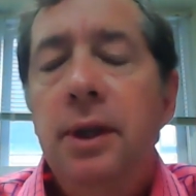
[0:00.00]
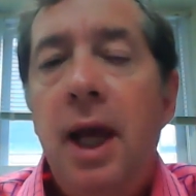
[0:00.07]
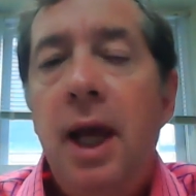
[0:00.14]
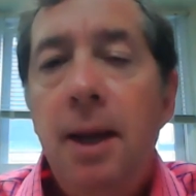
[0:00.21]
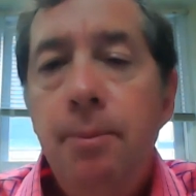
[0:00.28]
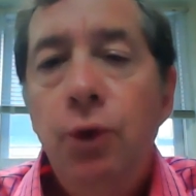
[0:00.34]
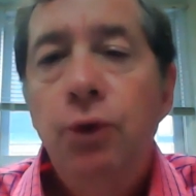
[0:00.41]

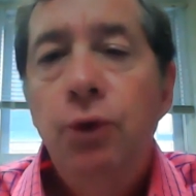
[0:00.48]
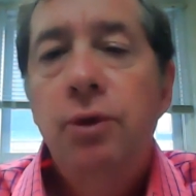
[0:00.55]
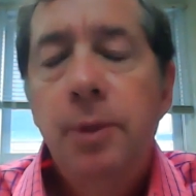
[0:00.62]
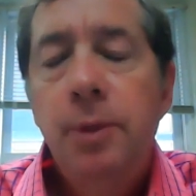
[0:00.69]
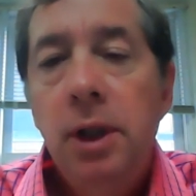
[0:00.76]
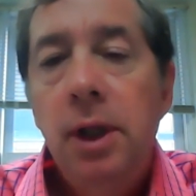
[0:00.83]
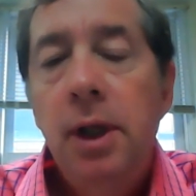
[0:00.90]
head
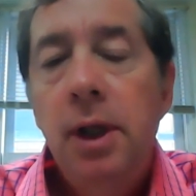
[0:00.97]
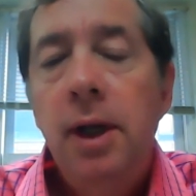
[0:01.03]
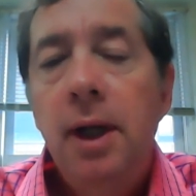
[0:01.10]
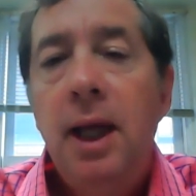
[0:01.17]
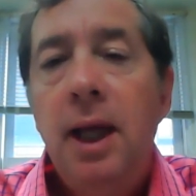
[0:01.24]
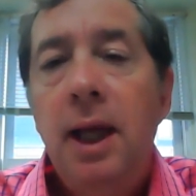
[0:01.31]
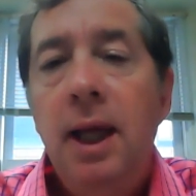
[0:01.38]
Muslim
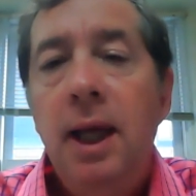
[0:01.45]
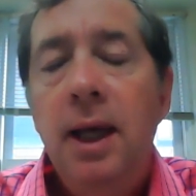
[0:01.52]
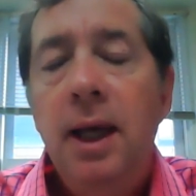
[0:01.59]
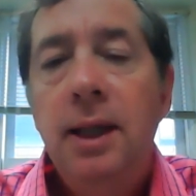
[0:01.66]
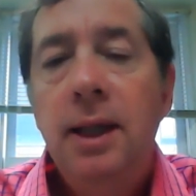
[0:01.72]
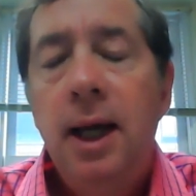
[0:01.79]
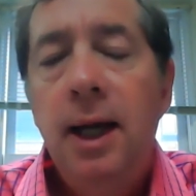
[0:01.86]
cleric
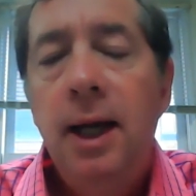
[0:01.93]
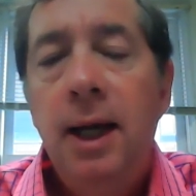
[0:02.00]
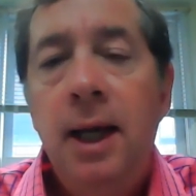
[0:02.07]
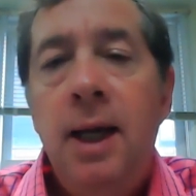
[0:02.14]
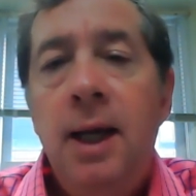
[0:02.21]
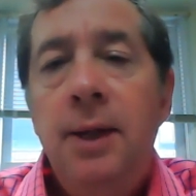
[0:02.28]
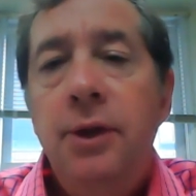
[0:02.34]
in the
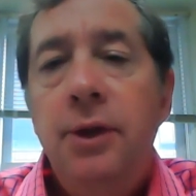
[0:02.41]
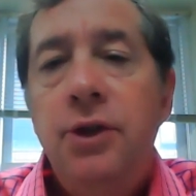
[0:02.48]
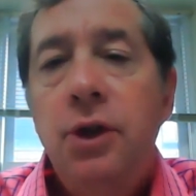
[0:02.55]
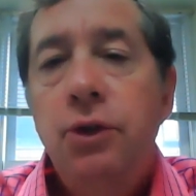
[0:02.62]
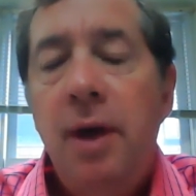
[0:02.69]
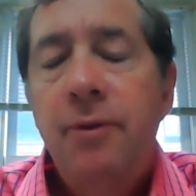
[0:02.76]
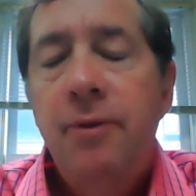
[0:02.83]

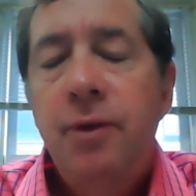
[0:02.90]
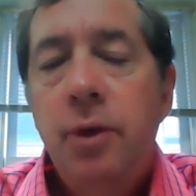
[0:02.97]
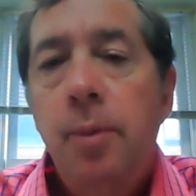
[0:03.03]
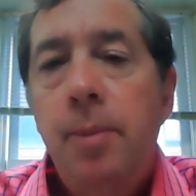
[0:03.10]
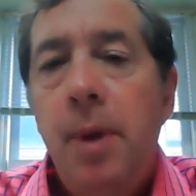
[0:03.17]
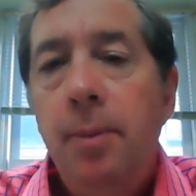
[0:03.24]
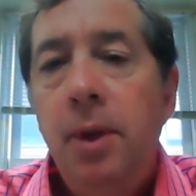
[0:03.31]
Central African
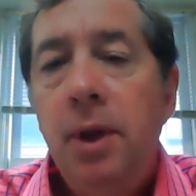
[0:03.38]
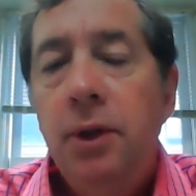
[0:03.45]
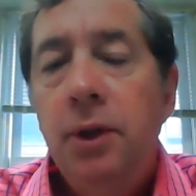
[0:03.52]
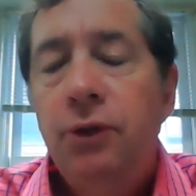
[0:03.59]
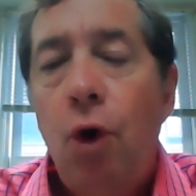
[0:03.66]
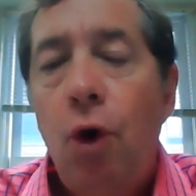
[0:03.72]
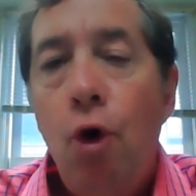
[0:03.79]

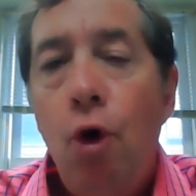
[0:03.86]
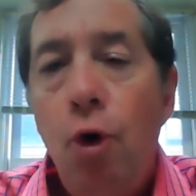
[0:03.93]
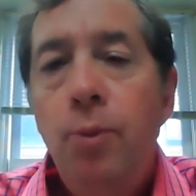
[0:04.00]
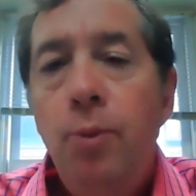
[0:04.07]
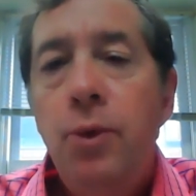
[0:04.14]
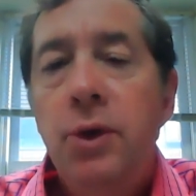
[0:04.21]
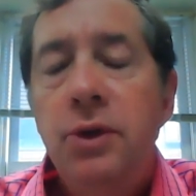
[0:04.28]
Republic's
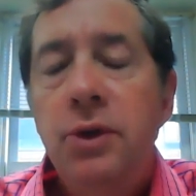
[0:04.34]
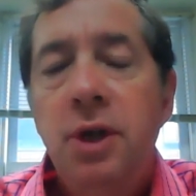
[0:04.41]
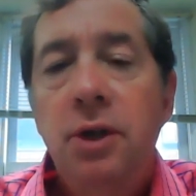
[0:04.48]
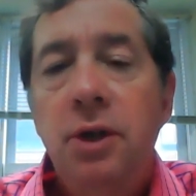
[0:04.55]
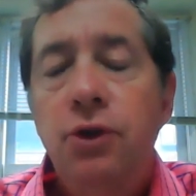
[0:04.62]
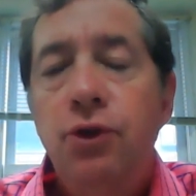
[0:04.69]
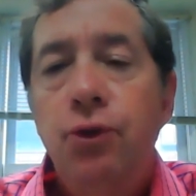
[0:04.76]
home was
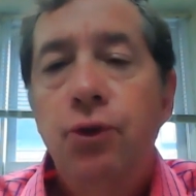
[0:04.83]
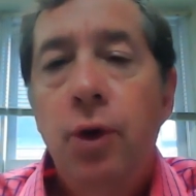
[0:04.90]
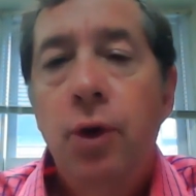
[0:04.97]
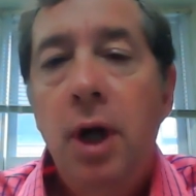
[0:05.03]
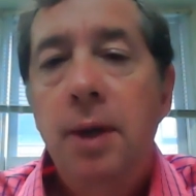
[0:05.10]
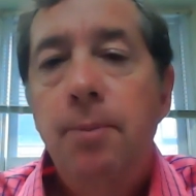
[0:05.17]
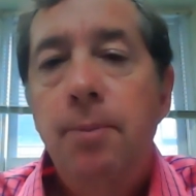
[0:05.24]

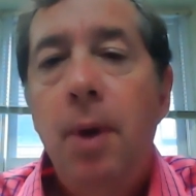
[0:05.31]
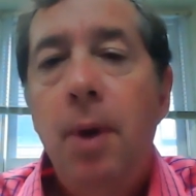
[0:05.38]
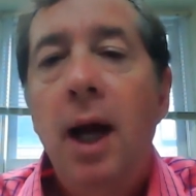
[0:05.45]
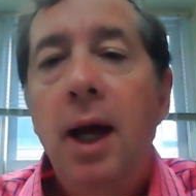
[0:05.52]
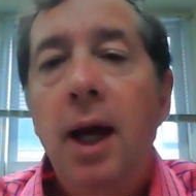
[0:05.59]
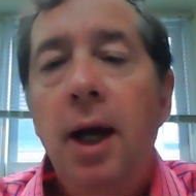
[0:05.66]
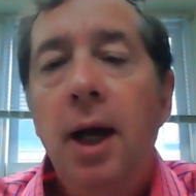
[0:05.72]
destroyed
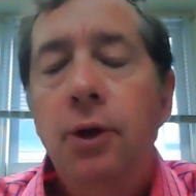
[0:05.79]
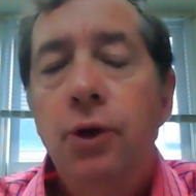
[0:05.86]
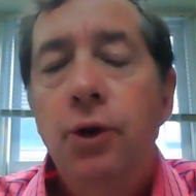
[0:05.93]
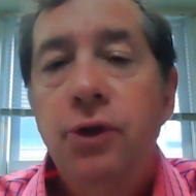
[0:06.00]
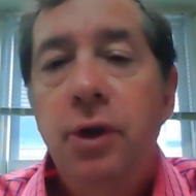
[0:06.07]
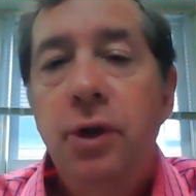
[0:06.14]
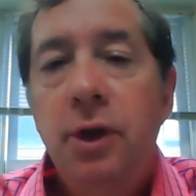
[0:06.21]
by
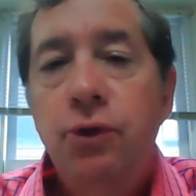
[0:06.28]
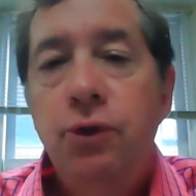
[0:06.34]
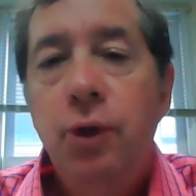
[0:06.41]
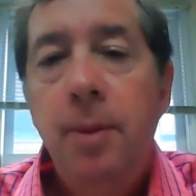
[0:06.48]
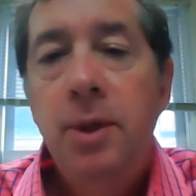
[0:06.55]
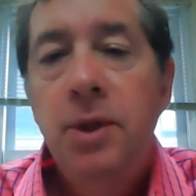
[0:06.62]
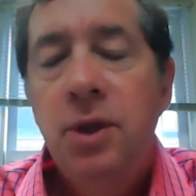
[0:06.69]
Christian
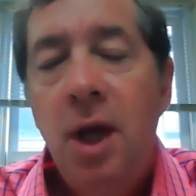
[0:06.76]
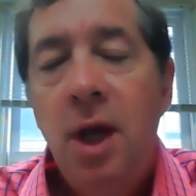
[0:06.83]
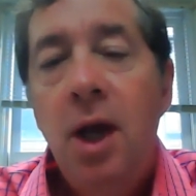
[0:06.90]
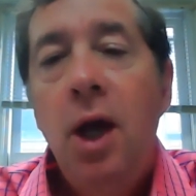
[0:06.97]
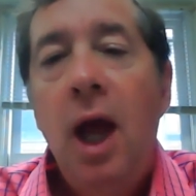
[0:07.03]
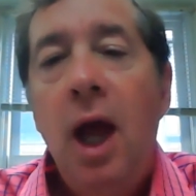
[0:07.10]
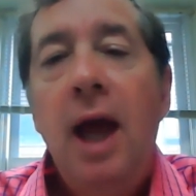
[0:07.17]
extremists,
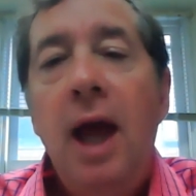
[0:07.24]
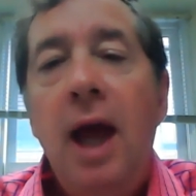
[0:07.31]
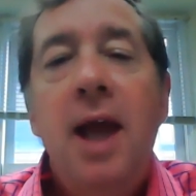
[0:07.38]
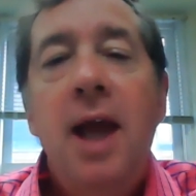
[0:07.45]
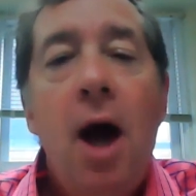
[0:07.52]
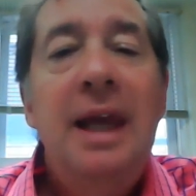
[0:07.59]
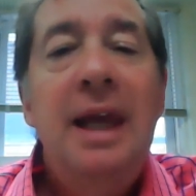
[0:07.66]
and
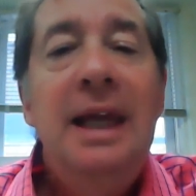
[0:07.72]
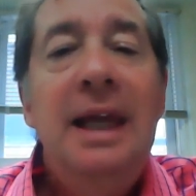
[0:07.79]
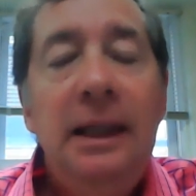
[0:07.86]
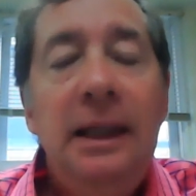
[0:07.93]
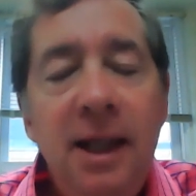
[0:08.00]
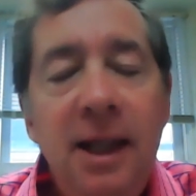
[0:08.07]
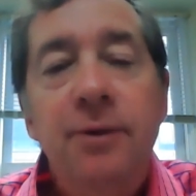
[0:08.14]
now he
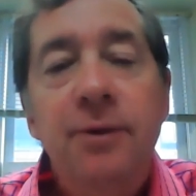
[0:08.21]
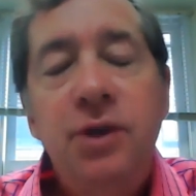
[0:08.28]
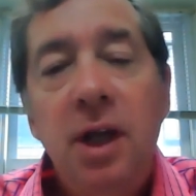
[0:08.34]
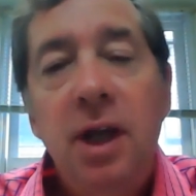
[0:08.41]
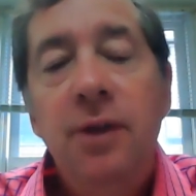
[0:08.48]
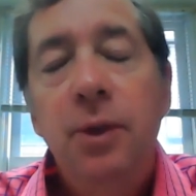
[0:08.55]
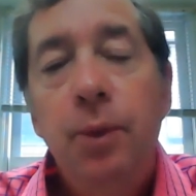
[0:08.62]
lives
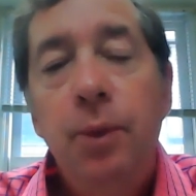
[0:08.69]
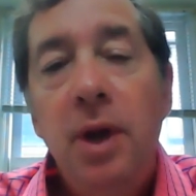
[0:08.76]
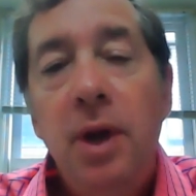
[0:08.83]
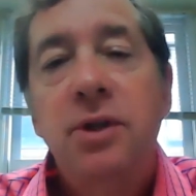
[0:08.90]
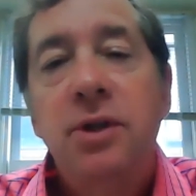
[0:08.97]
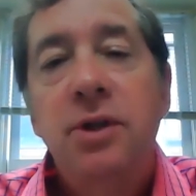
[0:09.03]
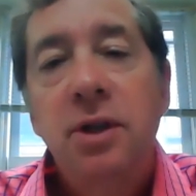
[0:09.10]
in the
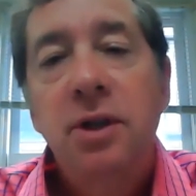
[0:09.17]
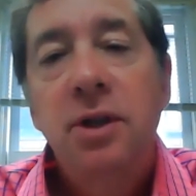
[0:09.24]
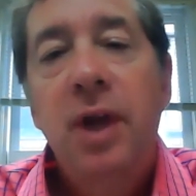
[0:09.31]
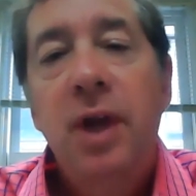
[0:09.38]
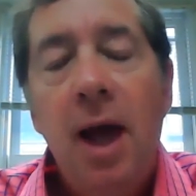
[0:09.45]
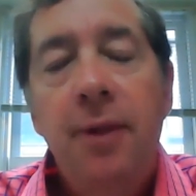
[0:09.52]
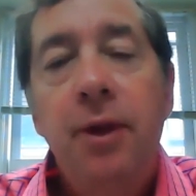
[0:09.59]
residence of
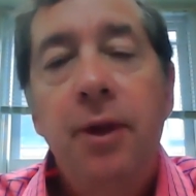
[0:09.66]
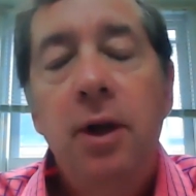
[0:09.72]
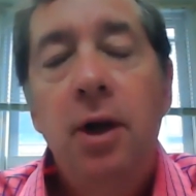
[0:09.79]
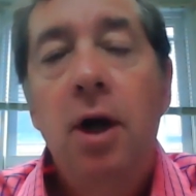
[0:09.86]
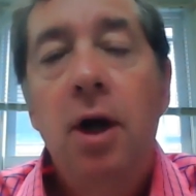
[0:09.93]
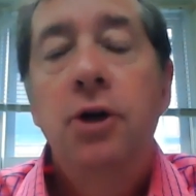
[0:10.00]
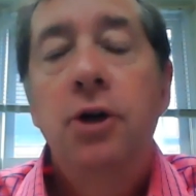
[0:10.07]
the
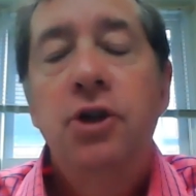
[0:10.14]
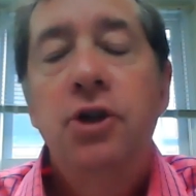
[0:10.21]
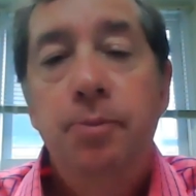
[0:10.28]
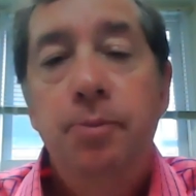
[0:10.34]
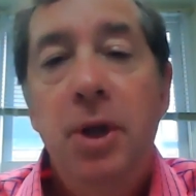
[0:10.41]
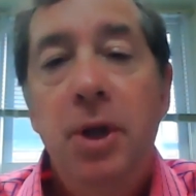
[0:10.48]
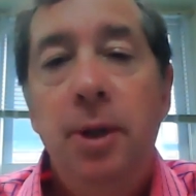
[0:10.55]
Catholic
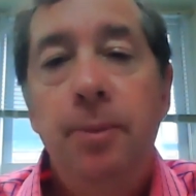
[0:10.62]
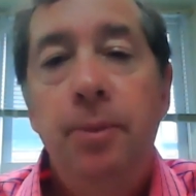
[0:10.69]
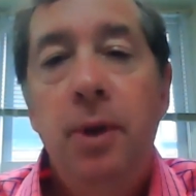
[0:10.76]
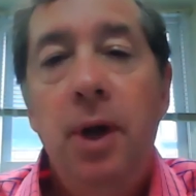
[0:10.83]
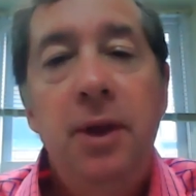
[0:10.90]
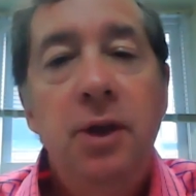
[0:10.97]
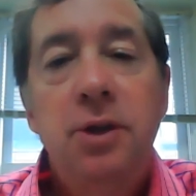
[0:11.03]
Archbishop.
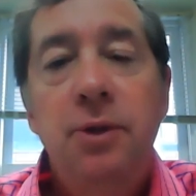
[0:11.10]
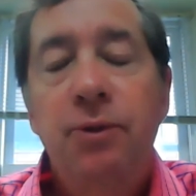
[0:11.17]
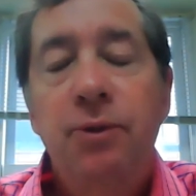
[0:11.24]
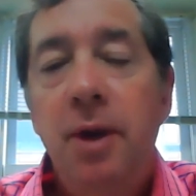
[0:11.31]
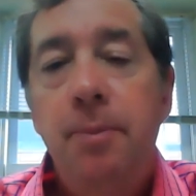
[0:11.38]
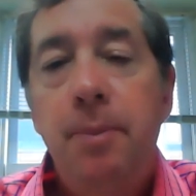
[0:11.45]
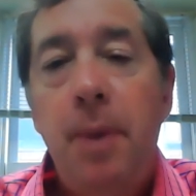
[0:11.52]
I think it's a
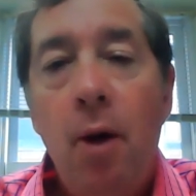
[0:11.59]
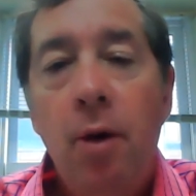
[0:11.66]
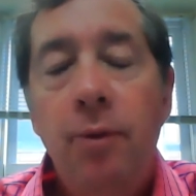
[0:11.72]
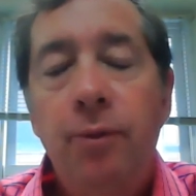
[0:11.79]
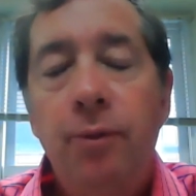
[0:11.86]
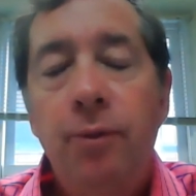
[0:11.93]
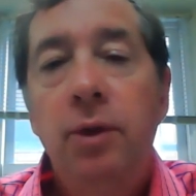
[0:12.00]
very
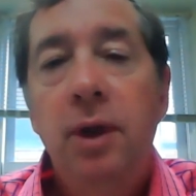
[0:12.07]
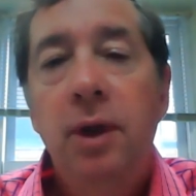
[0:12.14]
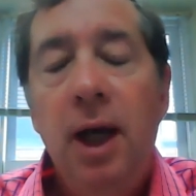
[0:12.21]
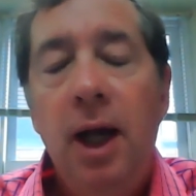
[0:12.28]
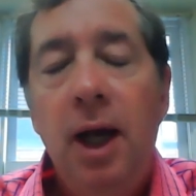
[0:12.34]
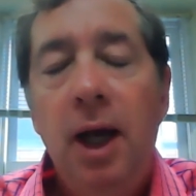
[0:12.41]
powerful